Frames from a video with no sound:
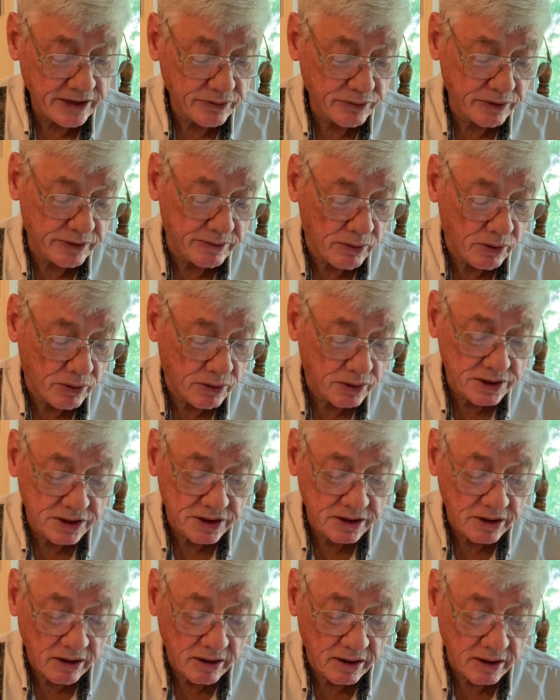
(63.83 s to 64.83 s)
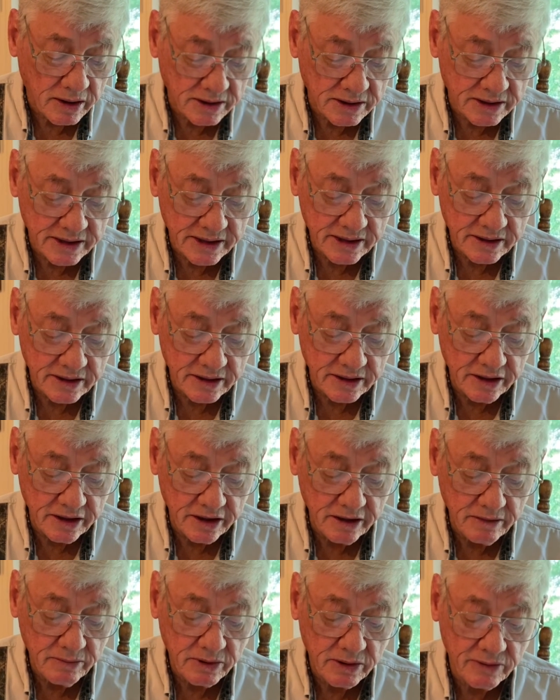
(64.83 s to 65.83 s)
with more stars than the
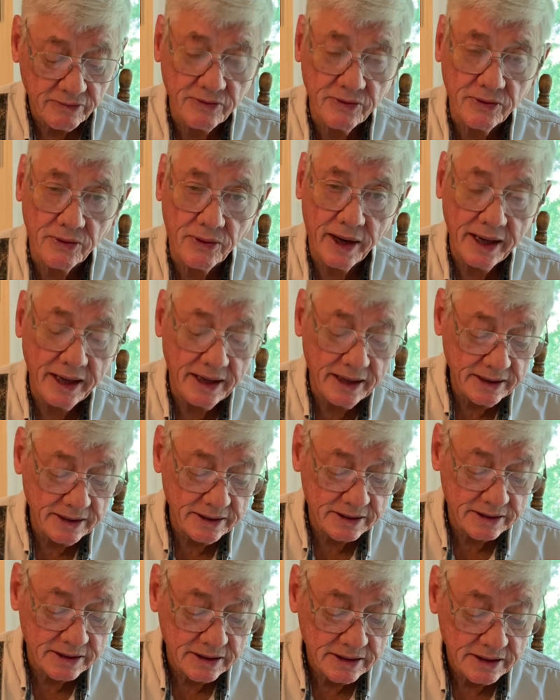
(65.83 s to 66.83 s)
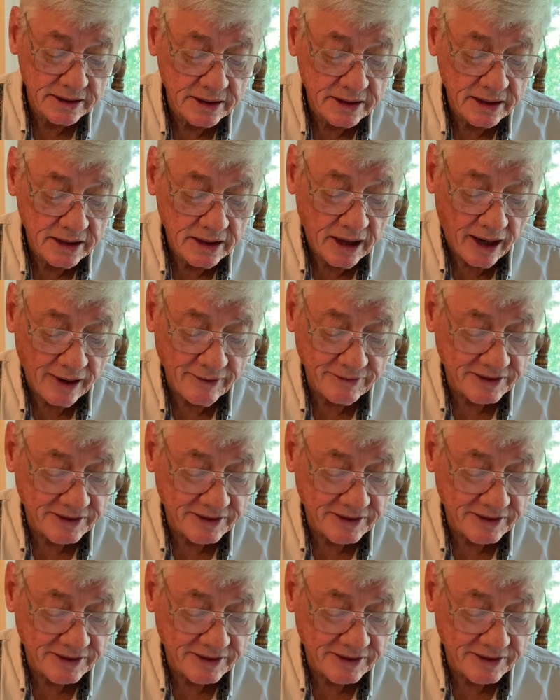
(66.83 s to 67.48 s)
number of grains of